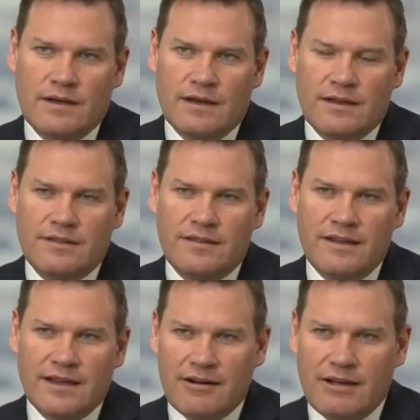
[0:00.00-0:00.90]
I
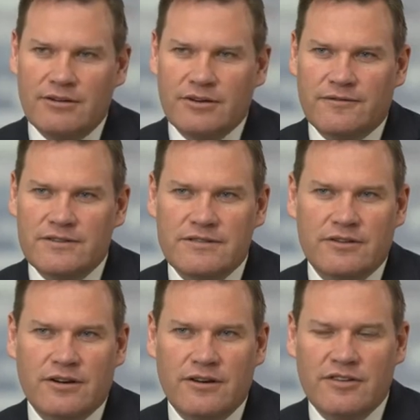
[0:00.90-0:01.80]
think our outlook for
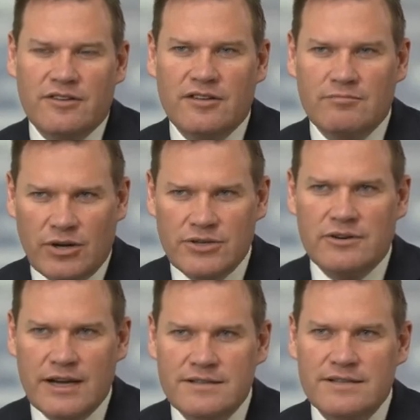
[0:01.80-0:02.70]
dividend growth has
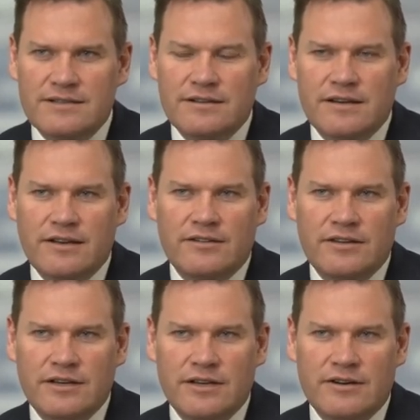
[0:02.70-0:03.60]
moderated as
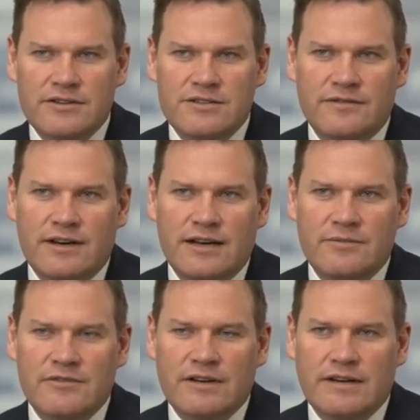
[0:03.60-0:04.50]
the year has
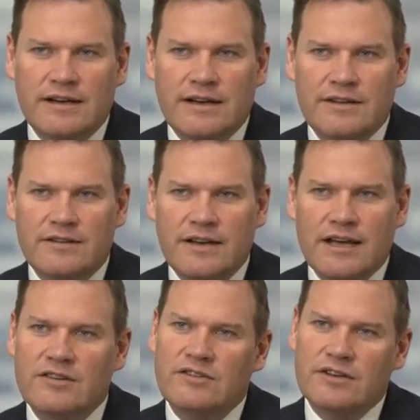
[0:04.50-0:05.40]
developed. And into
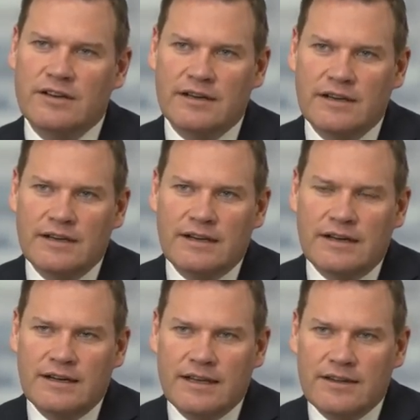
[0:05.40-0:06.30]
next year,
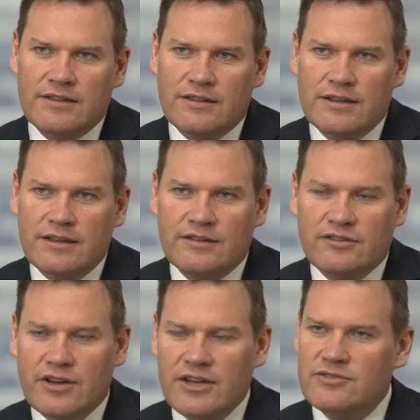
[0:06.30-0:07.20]
again, the
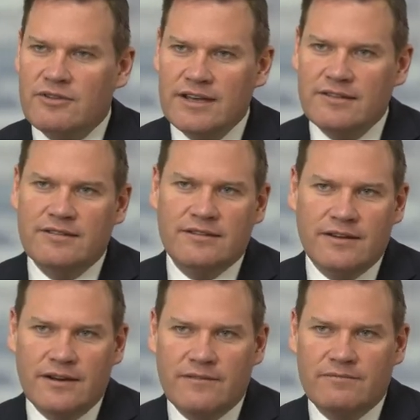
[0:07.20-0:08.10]
exchange rates
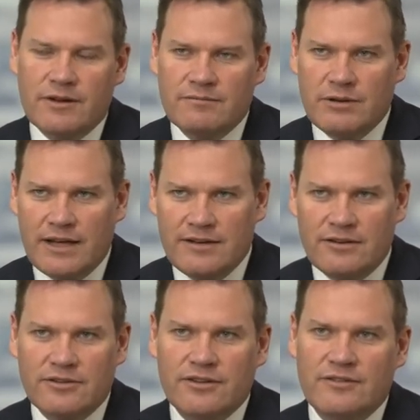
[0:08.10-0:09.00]
have played a
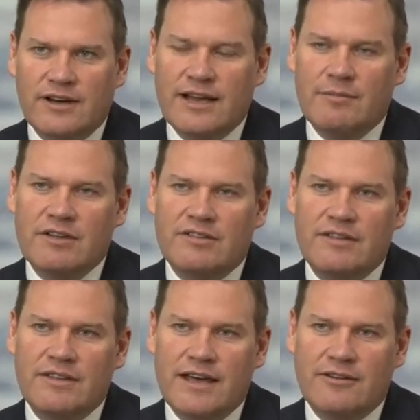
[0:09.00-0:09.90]
lot of dynamics
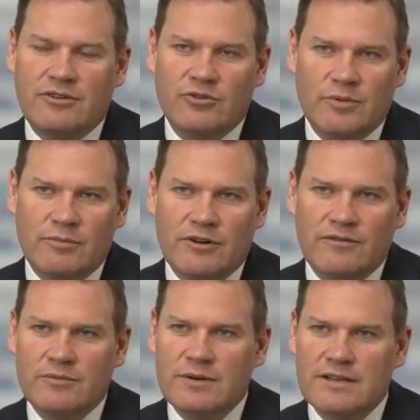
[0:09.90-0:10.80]
in there, and corporate
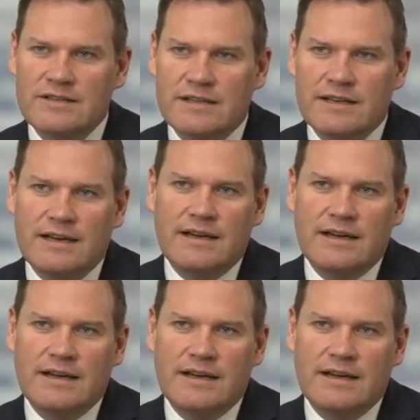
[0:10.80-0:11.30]
profitability